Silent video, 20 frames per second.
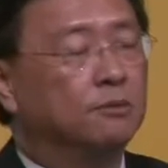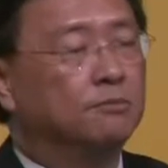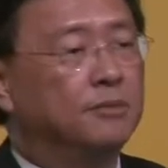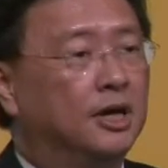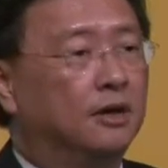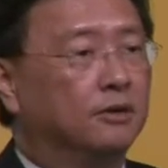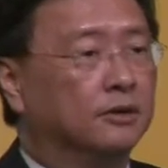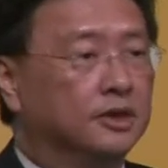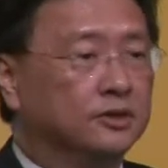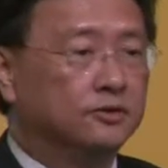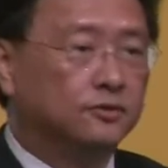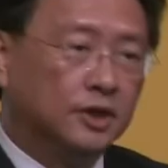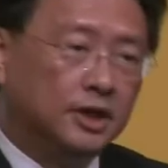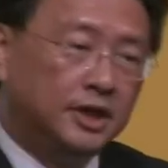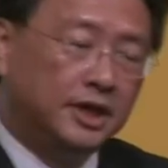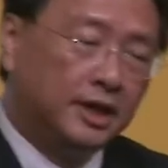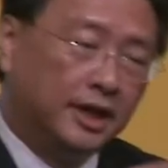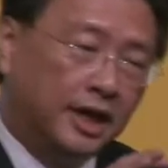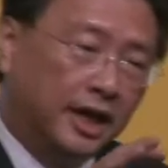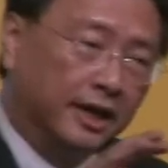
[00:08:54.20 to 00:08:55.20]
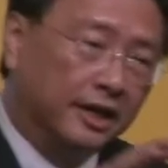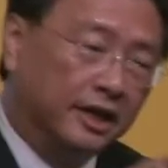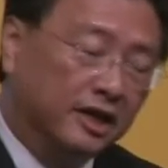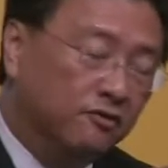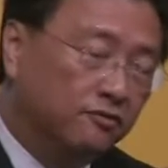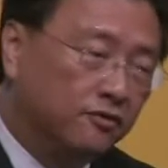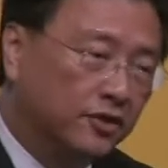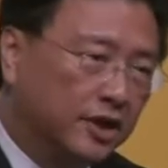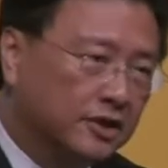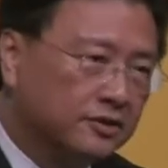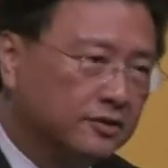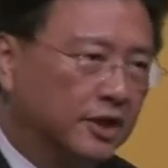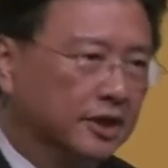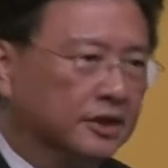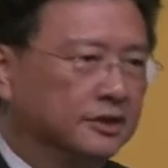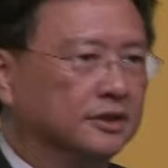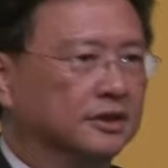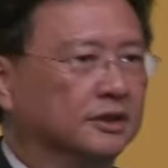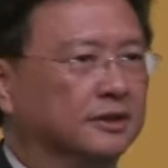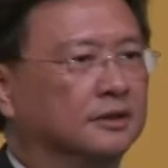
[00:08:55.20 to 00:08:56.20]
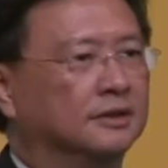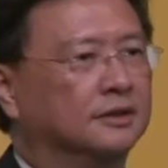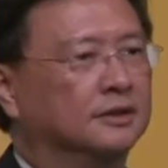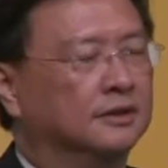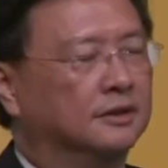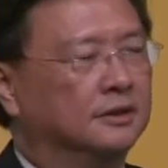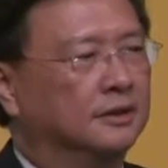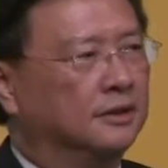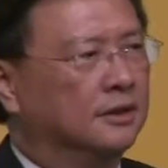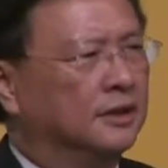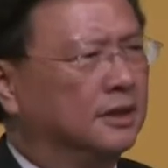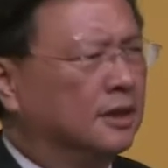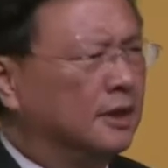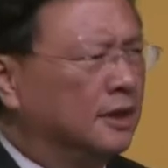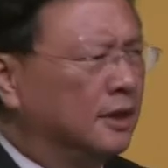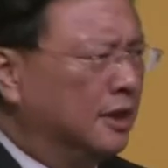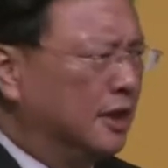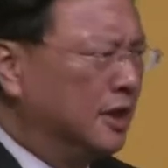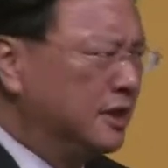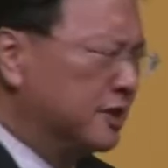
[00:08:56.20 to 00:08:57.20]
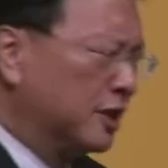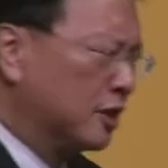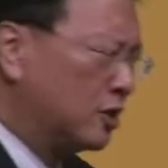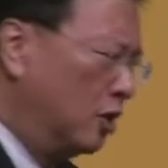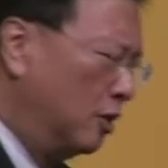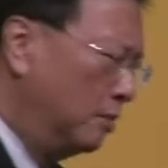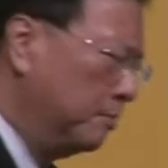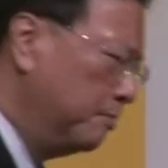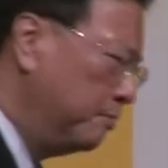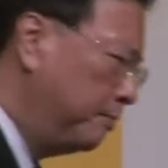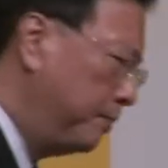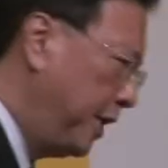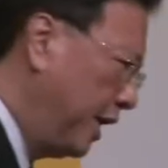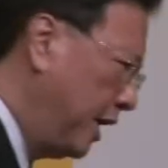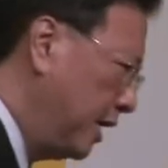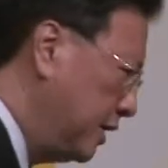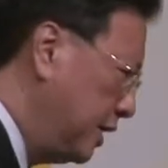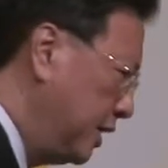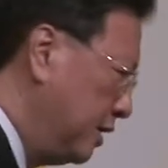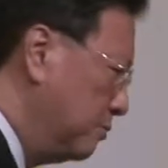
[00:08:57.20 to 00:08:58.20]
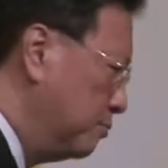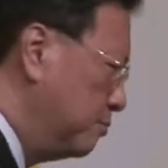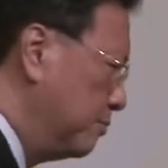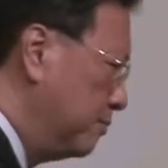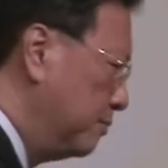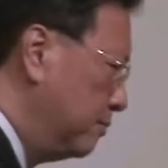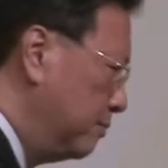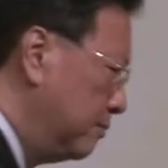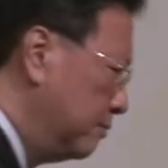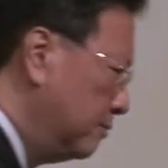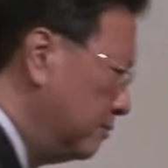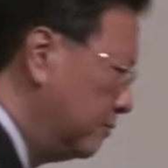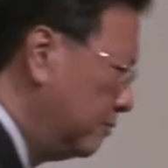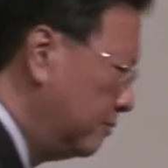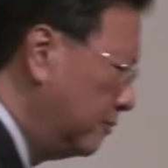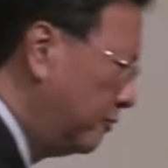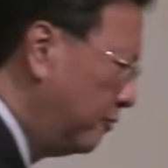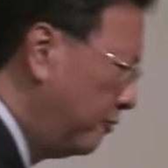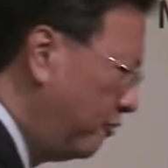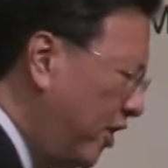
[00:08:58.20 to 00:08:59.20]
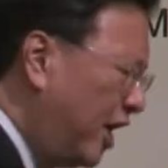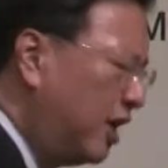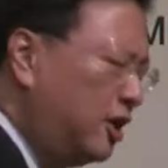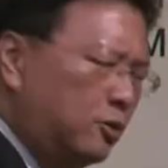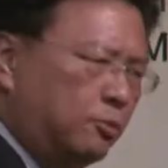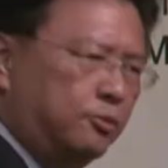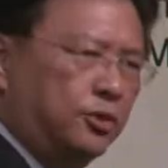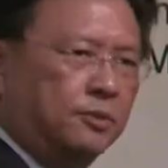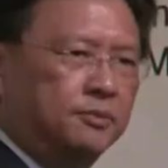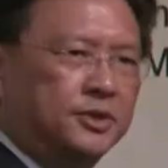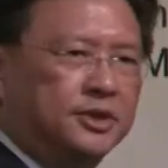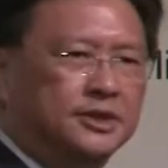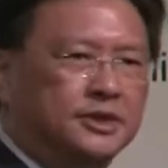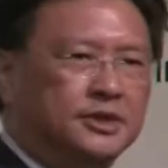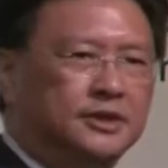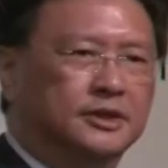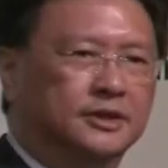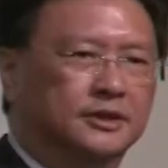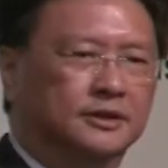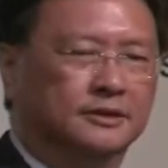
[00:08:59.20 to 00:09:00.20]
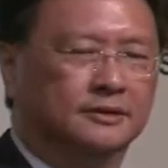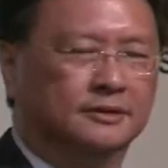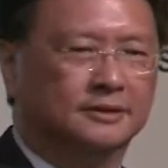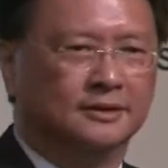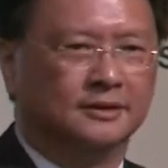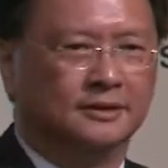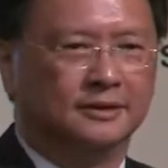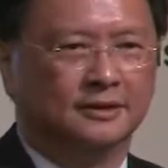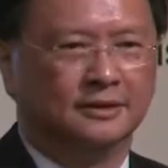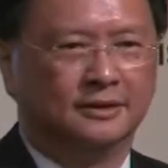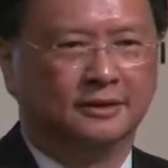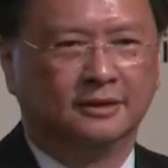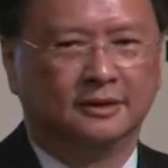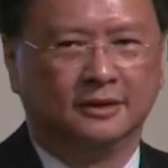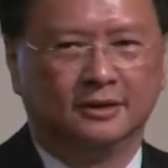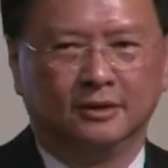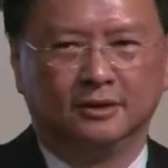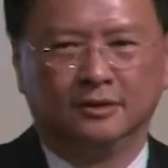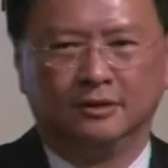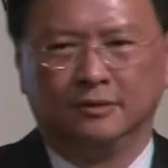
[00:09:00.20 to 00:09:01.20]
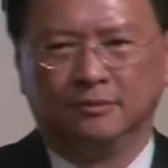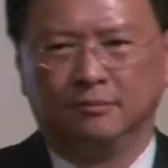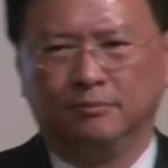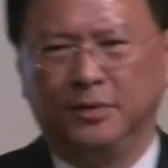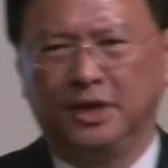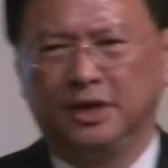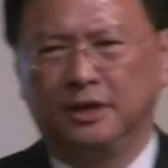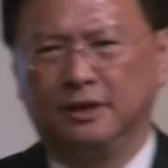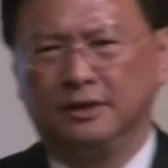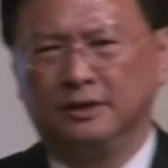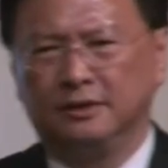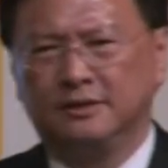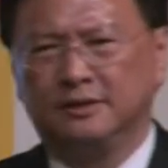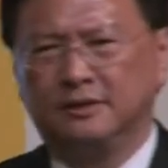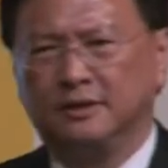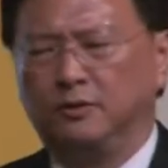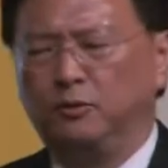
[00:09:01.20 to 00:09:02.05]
about is really at infrastructure. It's a compelling value proposition. Because